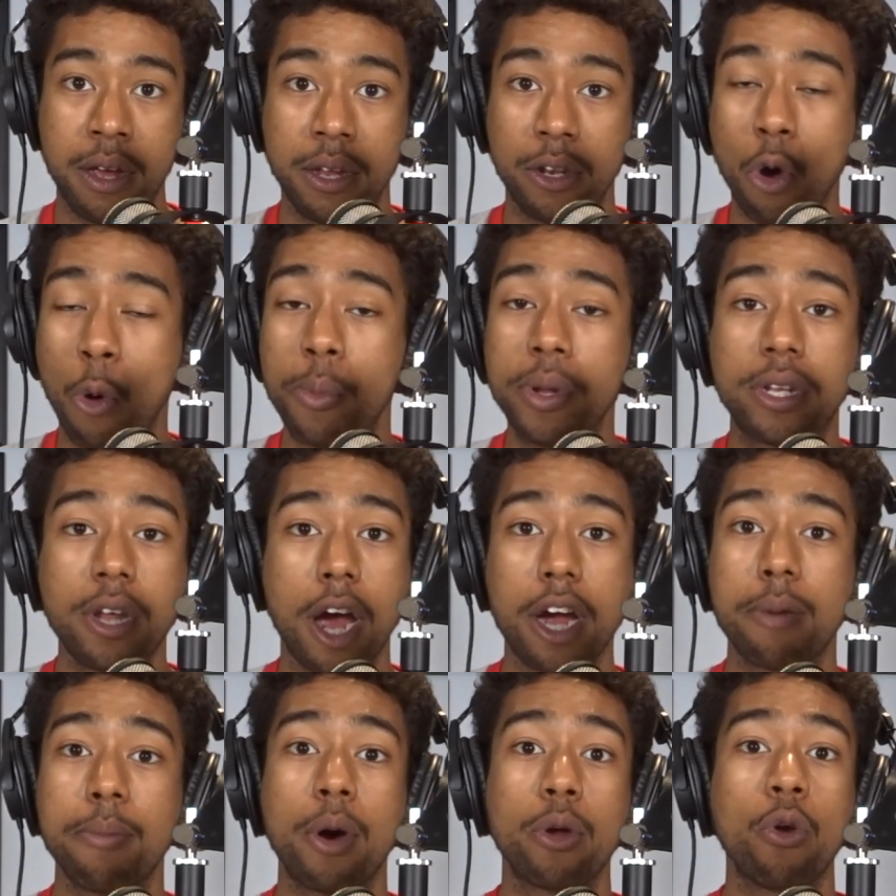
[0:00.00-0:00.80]
Don't be
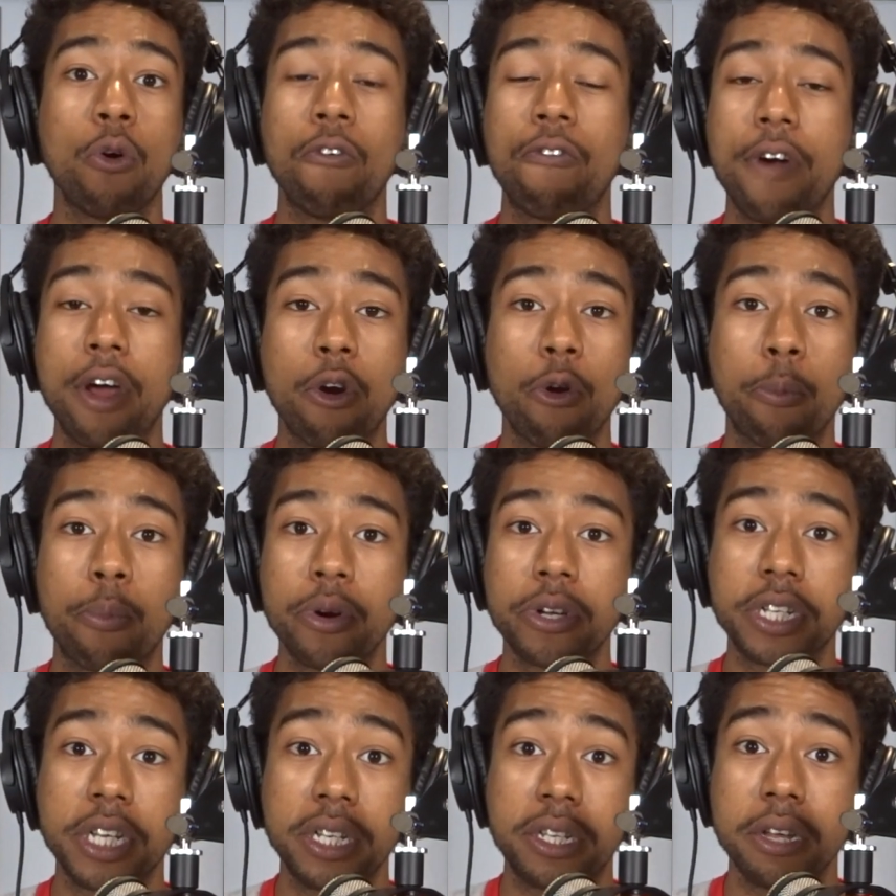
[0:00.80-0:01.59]
talking about no federal
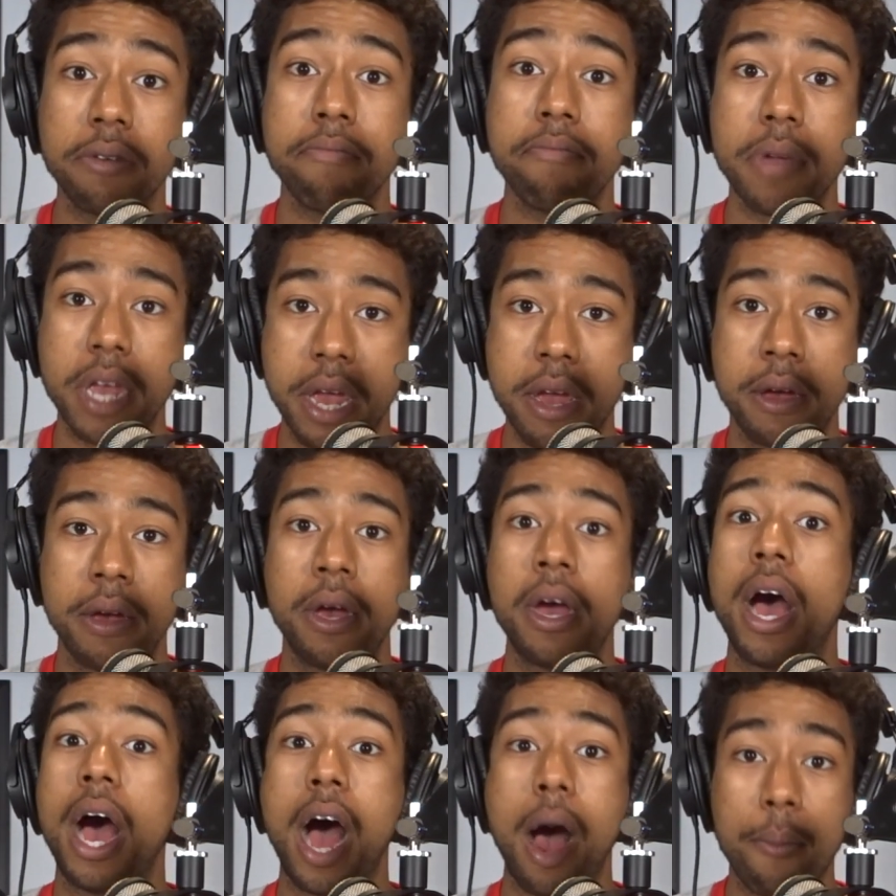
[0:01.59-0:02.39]
prison to me.
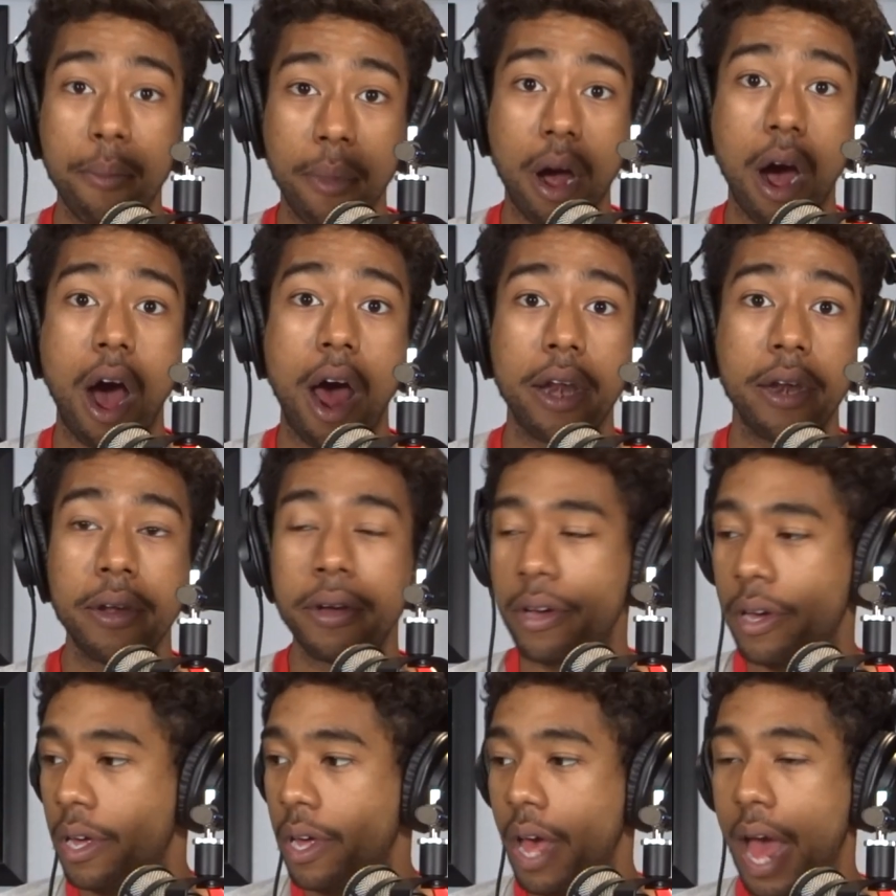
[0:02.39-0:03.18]
I'm gone.
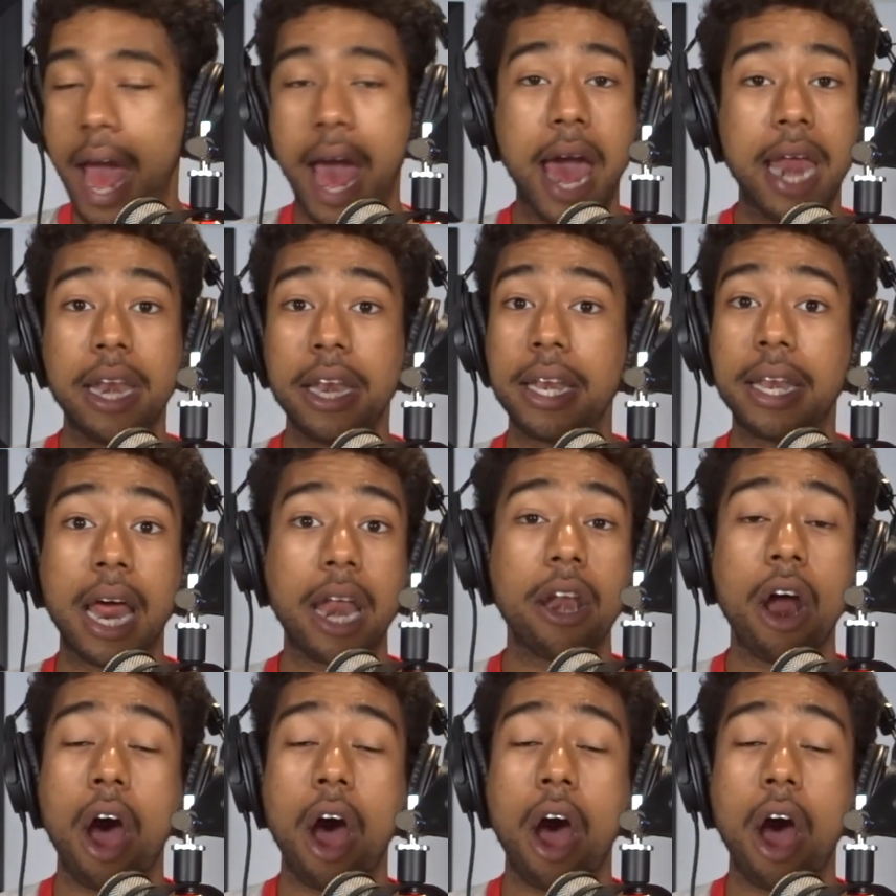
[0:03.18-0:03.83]
And then